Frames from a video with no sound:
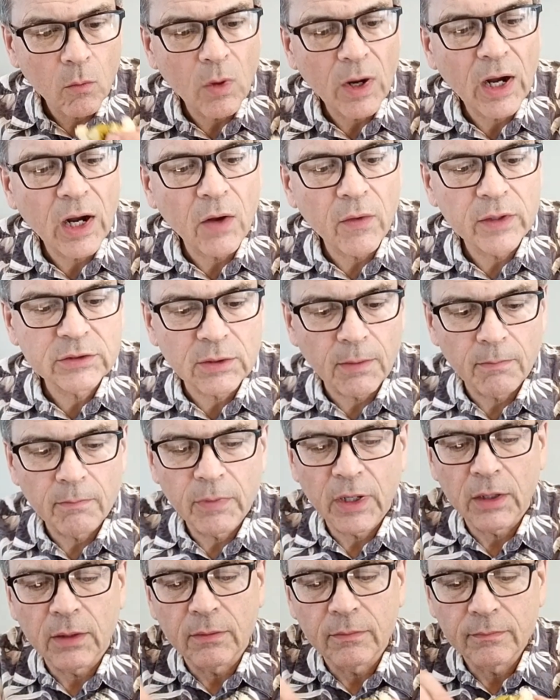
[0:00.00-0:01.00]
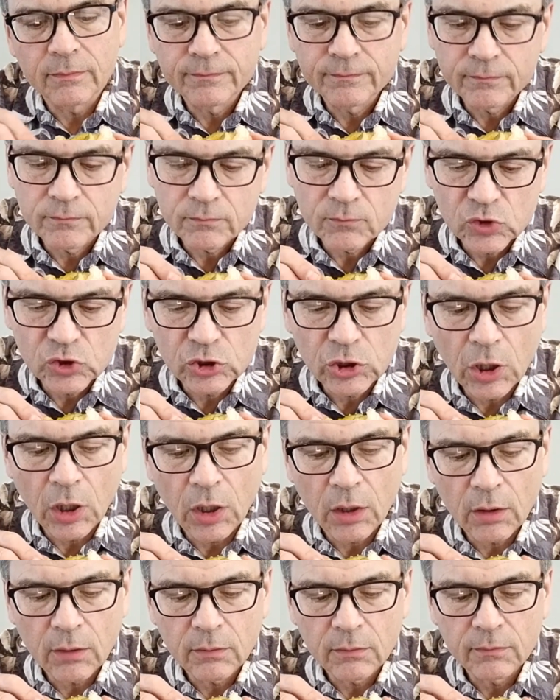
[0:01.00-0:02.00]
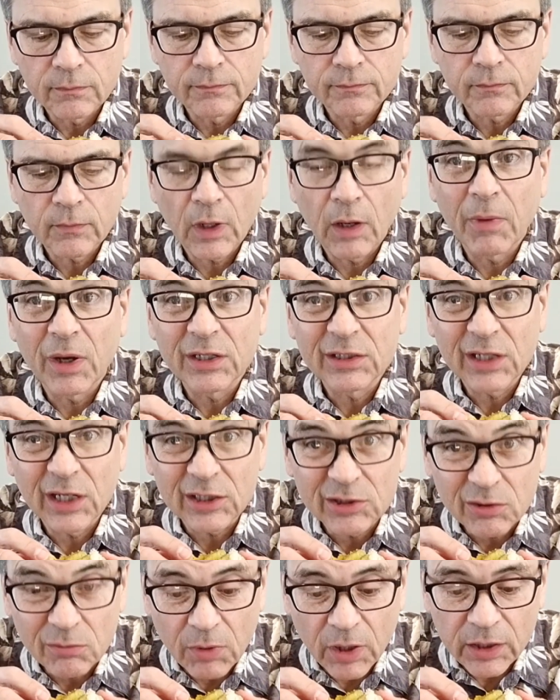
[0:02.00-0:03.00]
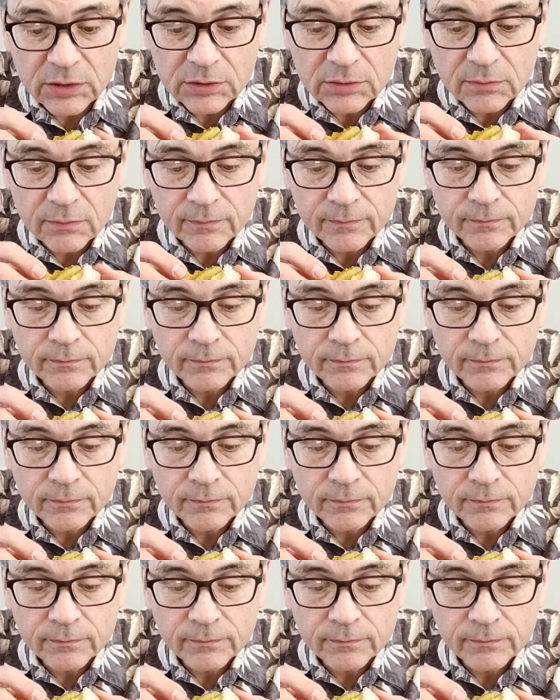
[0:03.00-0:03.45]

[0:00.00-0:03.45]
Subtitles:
Wow, that's a big chunk. I might take 2 bites.